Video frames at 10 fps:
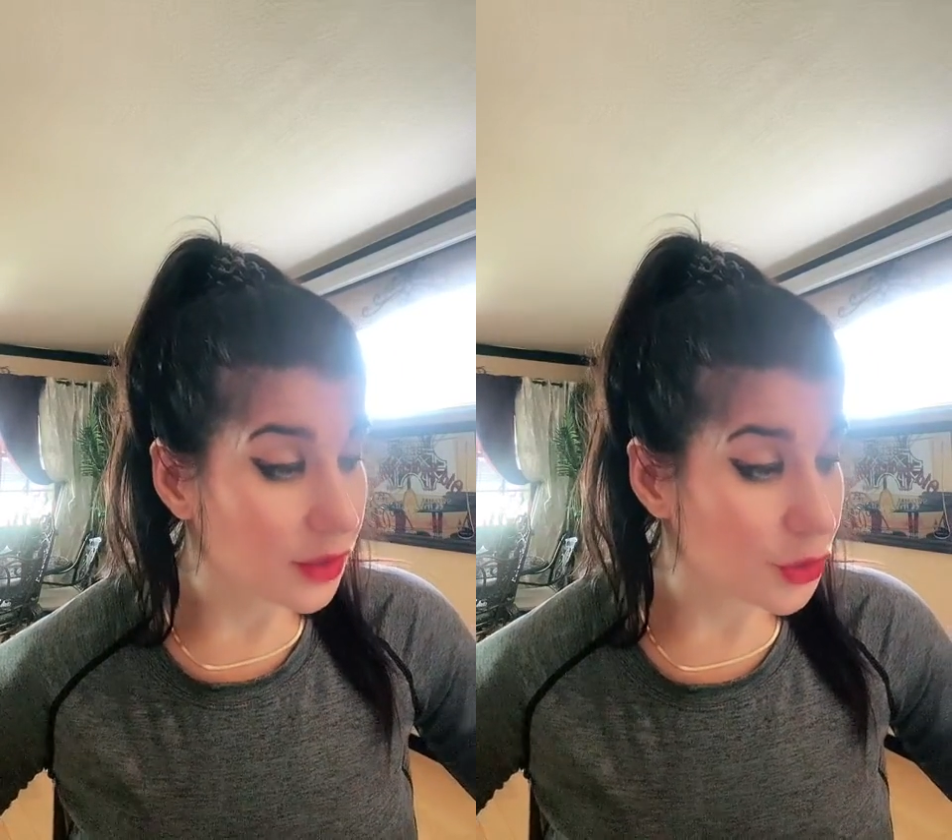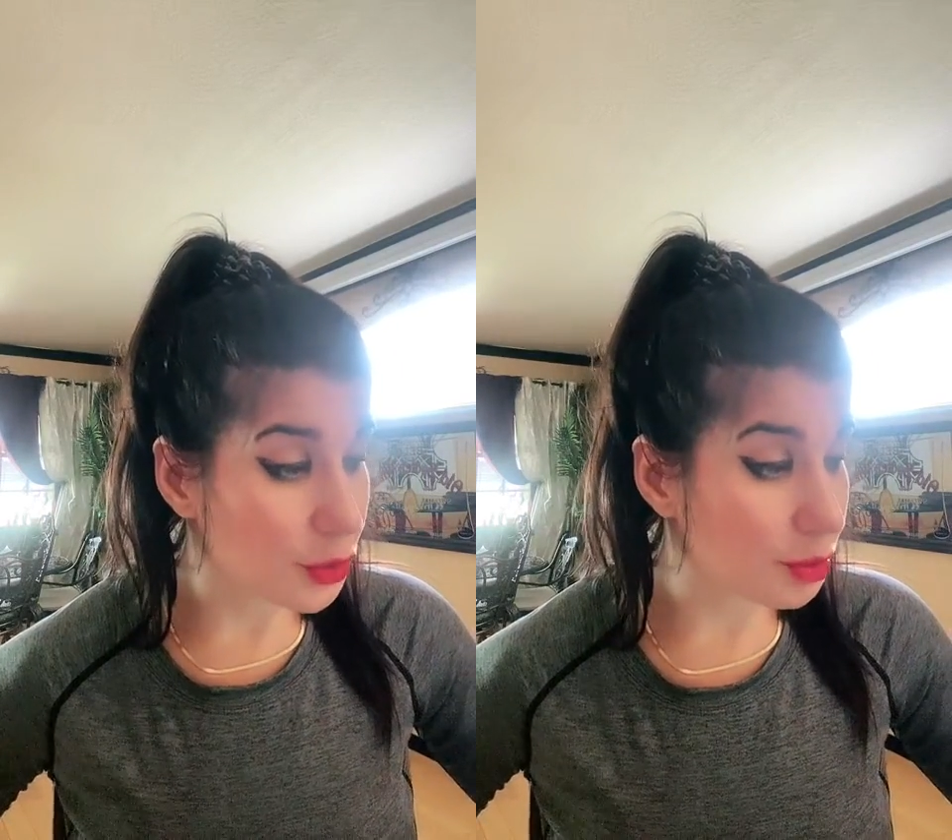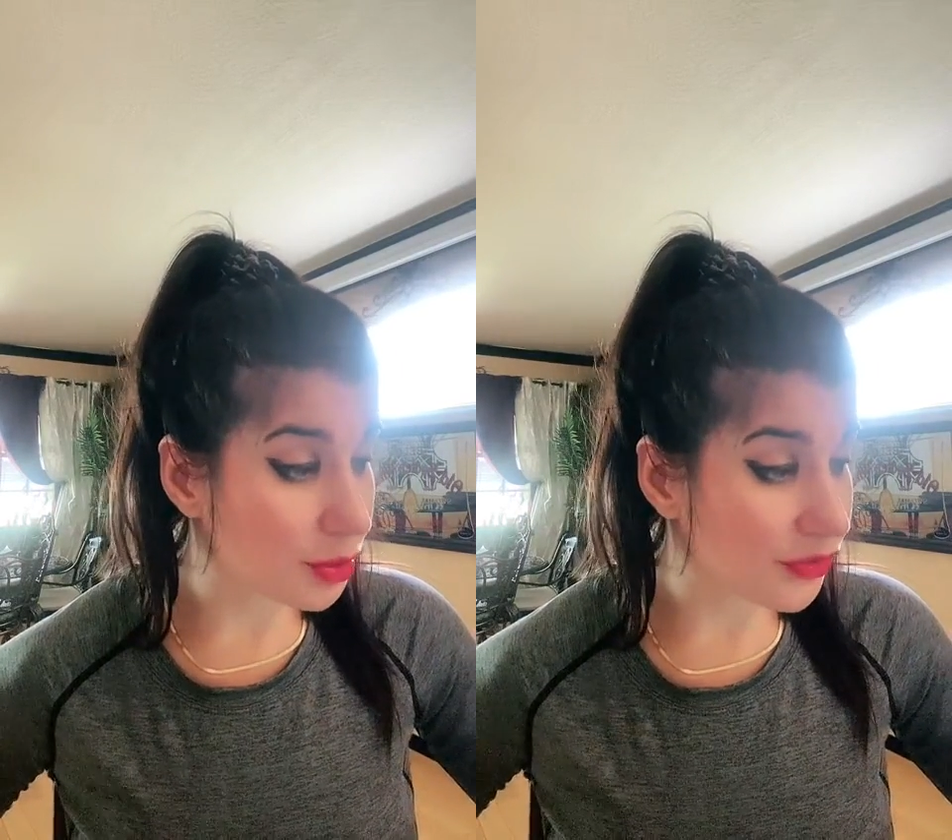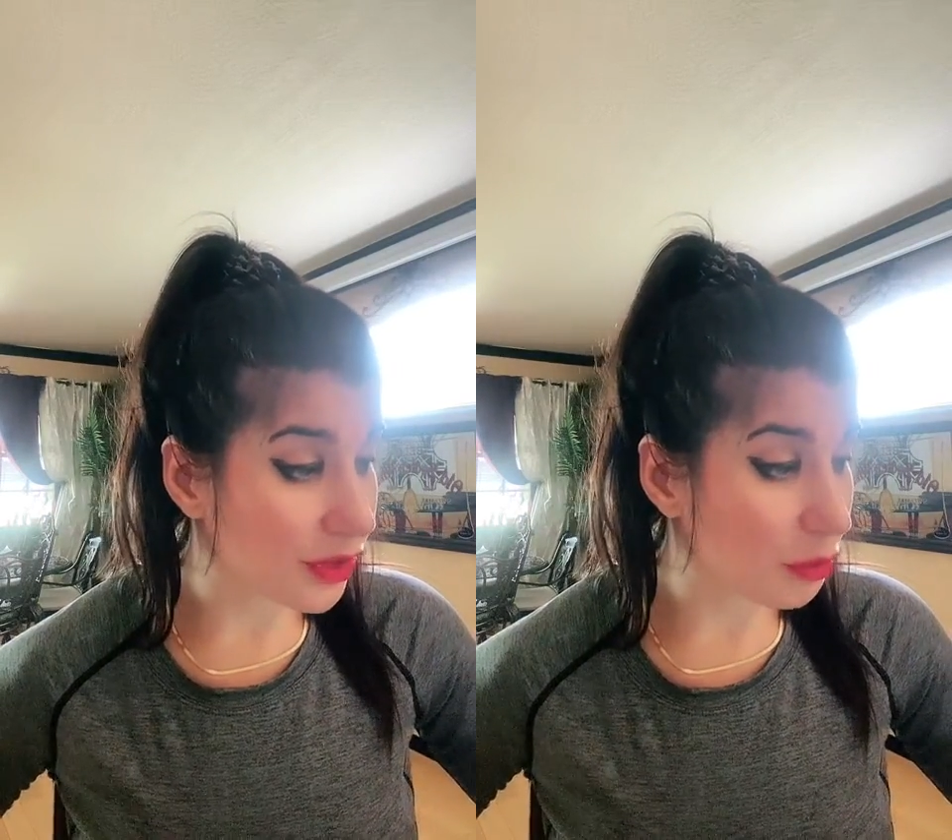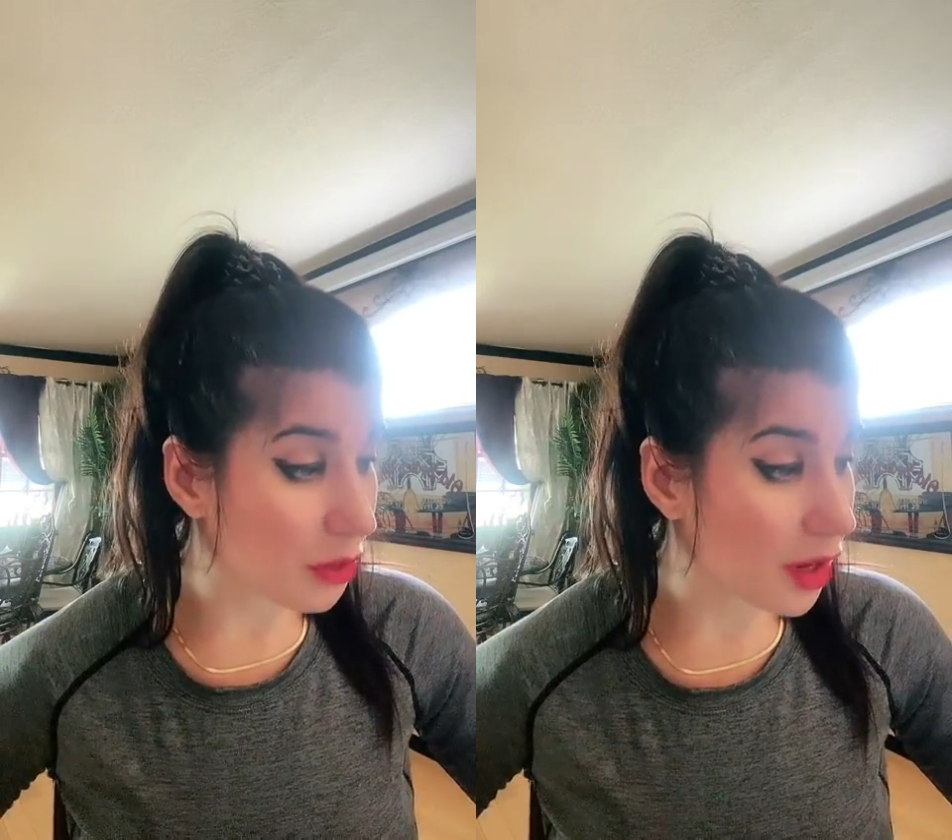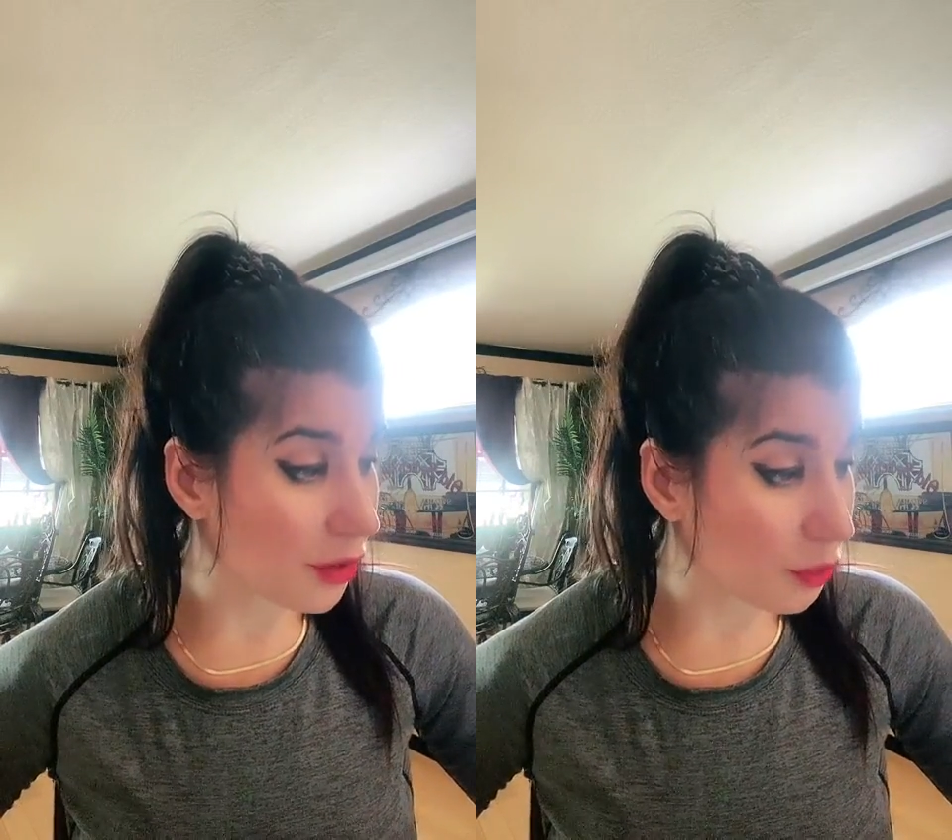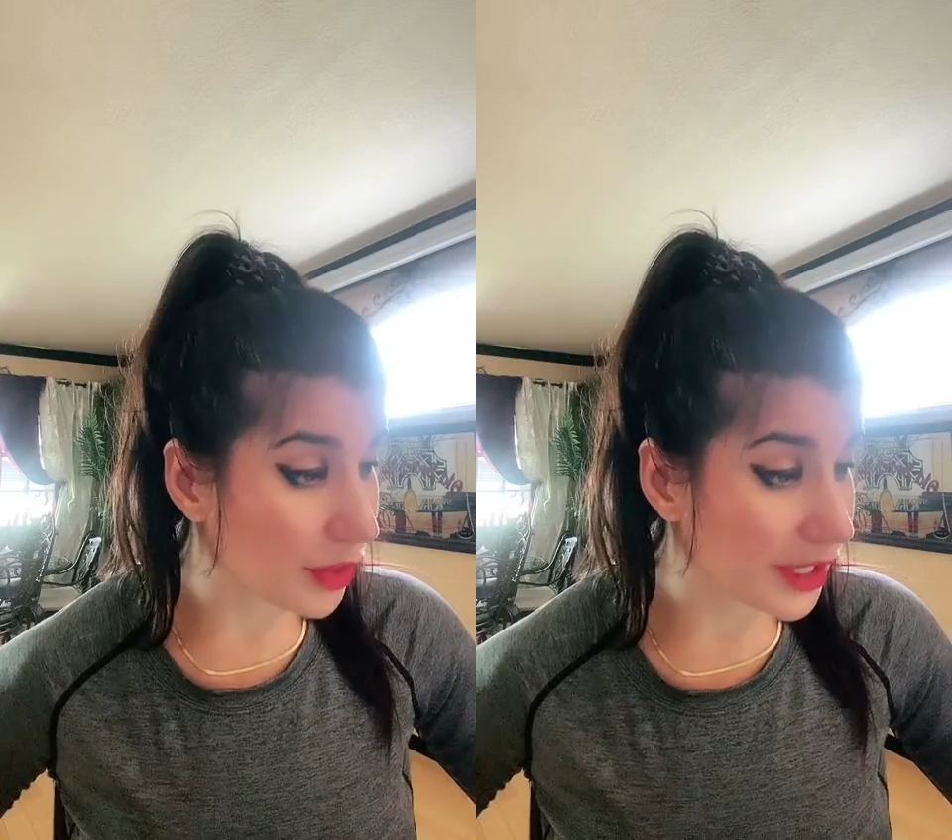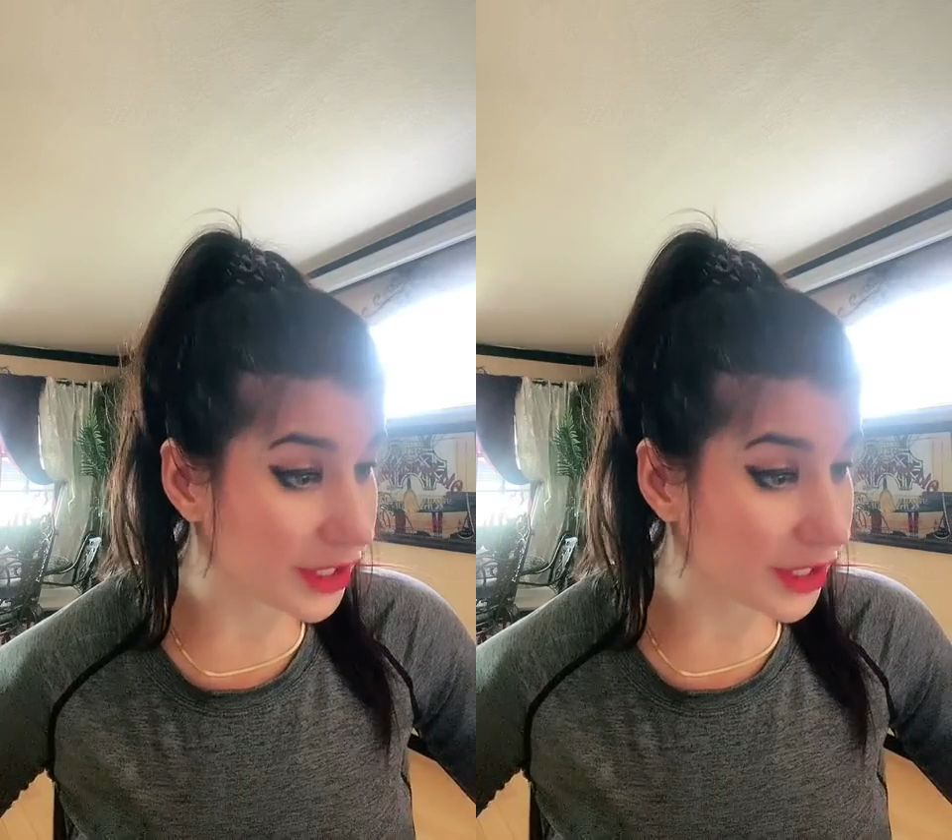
to prevent rot when